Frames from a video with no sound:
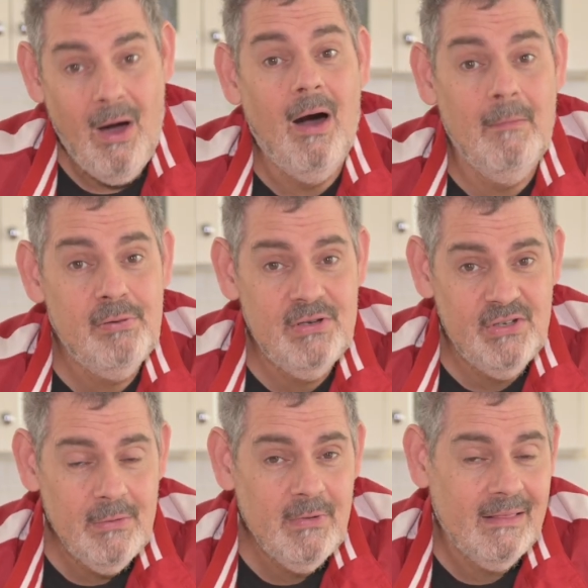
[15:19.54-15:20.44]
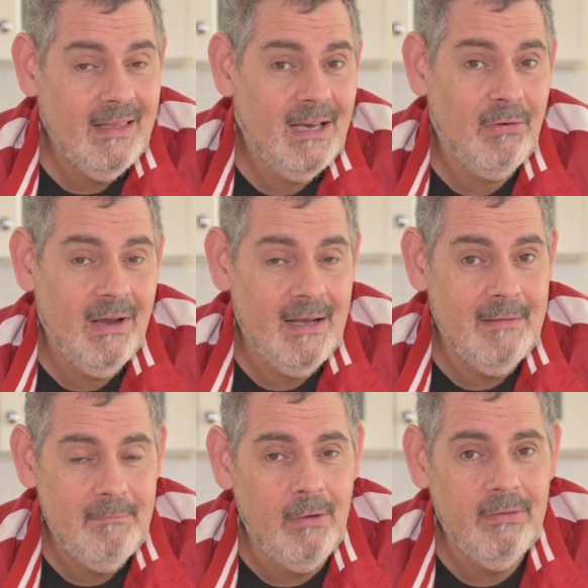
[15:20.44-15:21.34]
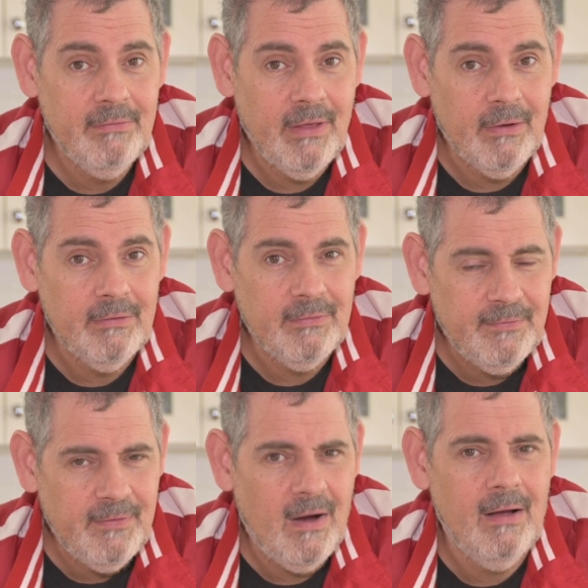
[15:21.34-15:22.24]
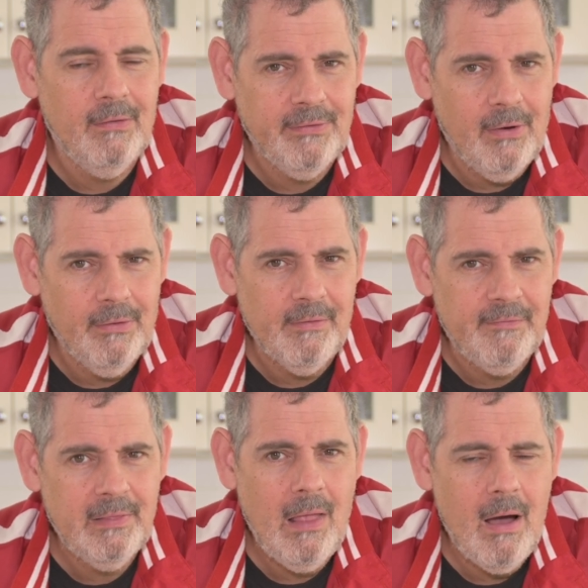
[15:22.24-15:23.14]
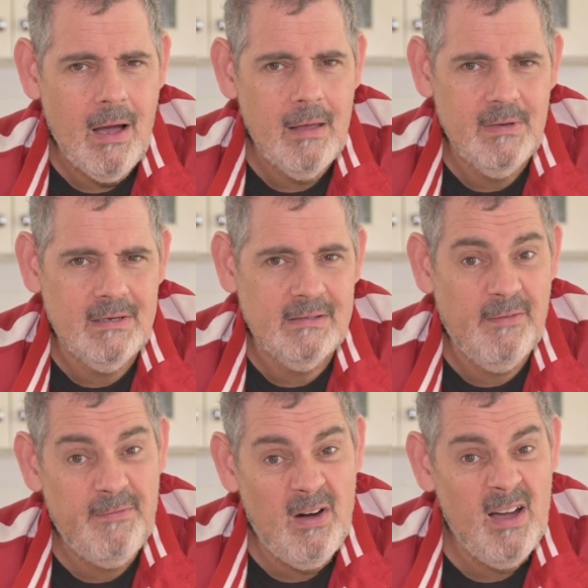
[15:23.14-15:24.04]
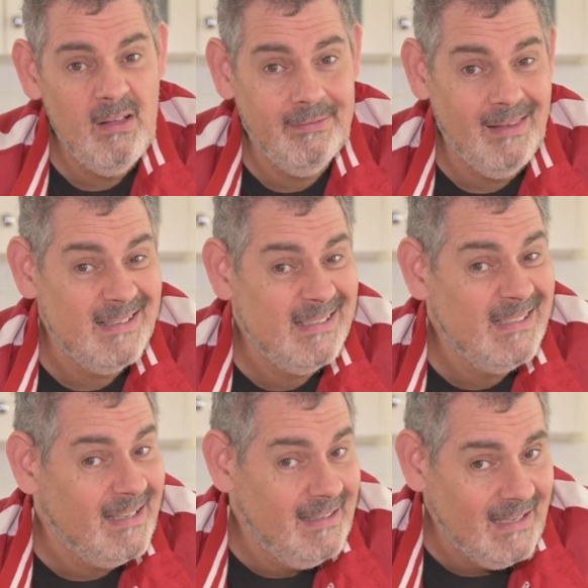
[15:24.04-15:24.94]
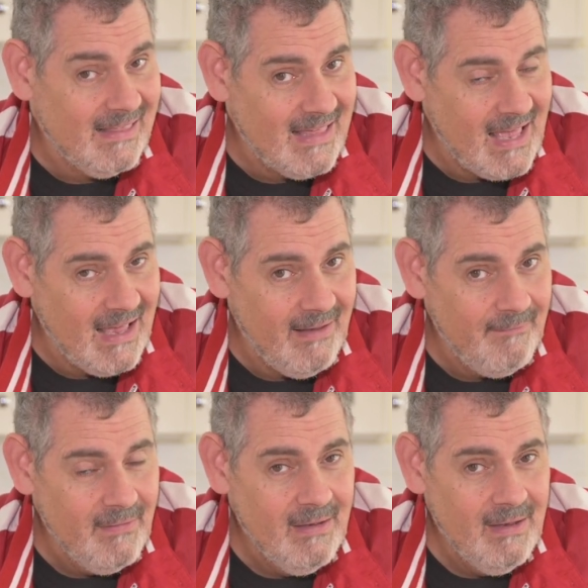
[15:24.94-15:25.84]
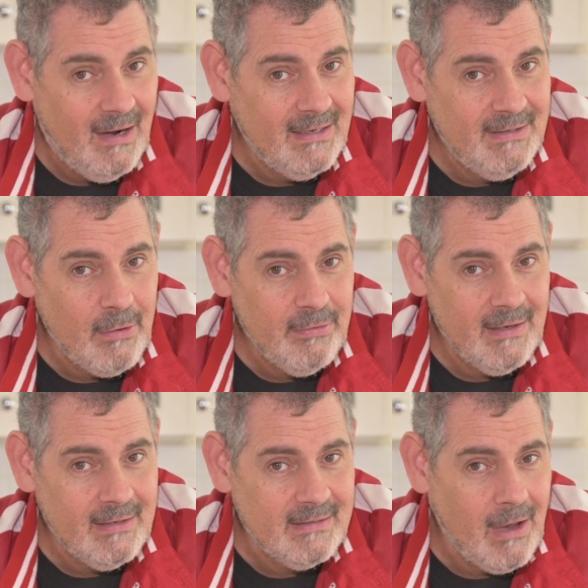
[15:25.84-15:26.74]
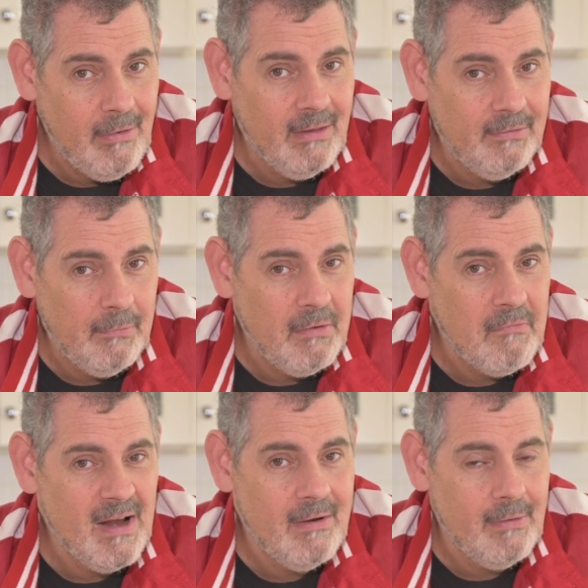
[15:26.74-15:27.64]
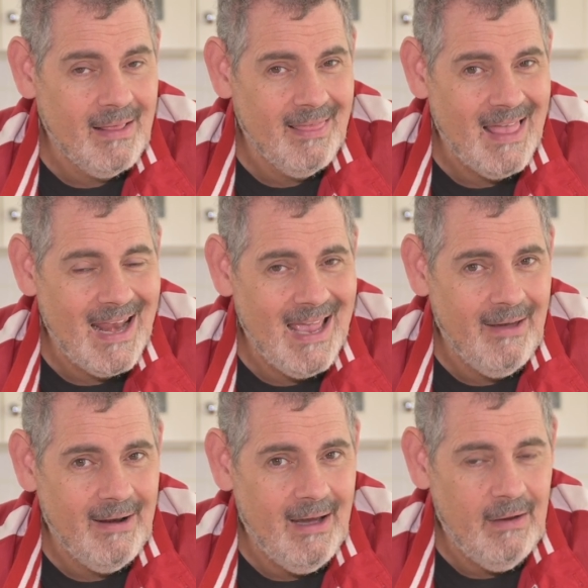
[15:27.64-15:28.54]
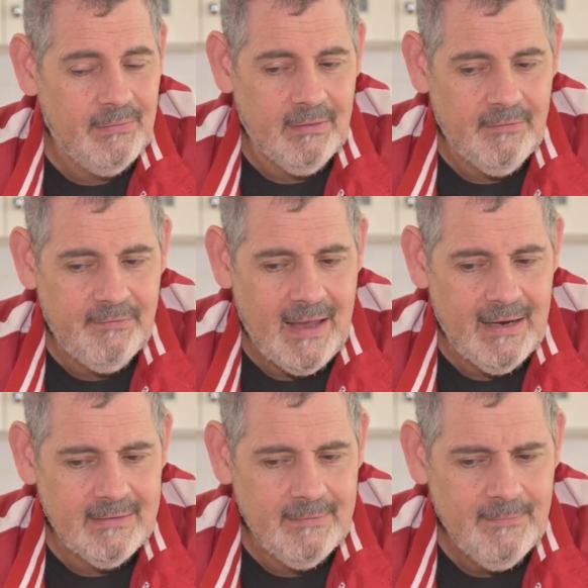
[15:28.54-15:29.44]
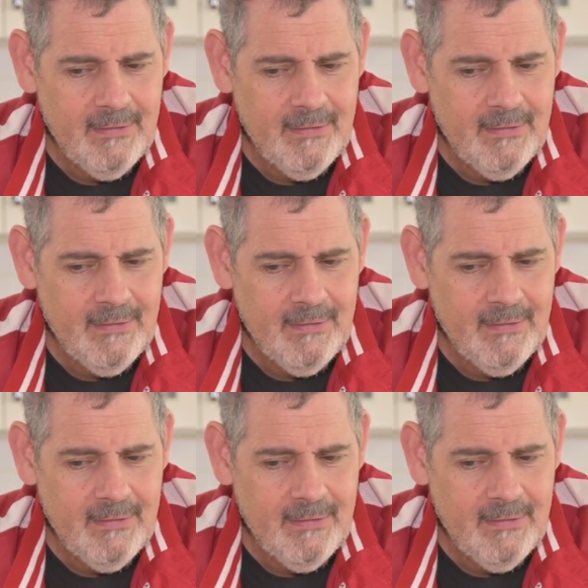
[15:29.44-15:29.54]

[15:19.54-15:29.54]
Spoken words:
I'm presuming they're creating both of those files on the fly because the files are suddenly there. I don't think it's going through and rendering that out after the fact.